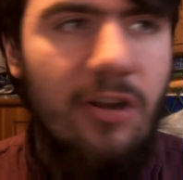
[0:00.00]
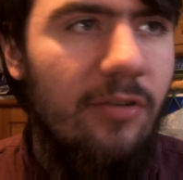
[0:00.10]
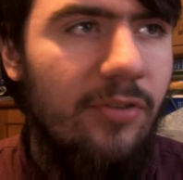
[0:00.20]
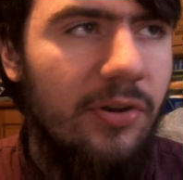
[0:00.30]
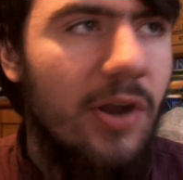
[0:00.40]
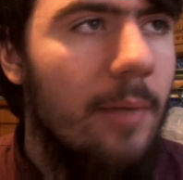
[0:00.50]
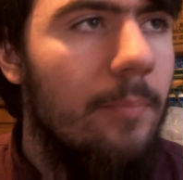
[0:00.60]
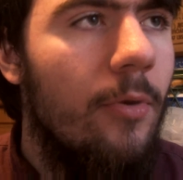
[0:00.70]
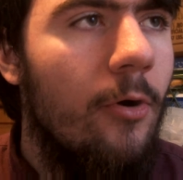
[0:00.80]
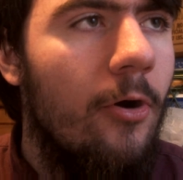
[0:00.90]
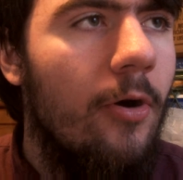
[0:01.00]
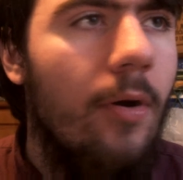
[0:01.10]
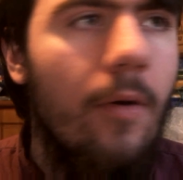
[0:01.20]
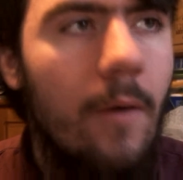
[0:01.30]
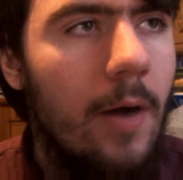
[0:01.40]
off a number
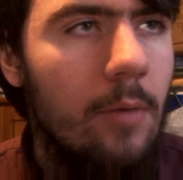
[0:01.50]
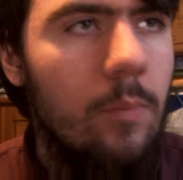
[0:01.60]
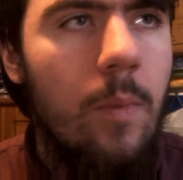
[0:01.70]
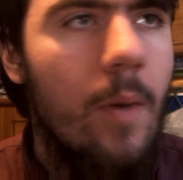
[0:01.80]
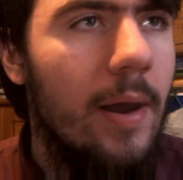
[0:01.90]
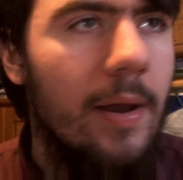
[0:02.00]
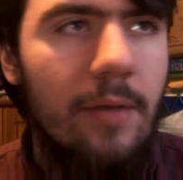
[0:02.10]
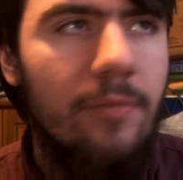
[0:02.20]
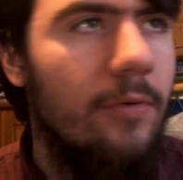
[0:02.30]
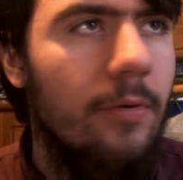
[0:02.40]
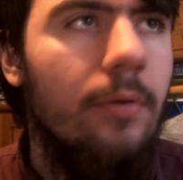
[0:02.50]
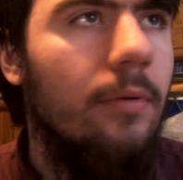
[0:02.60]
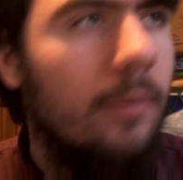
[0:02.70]
or whatever.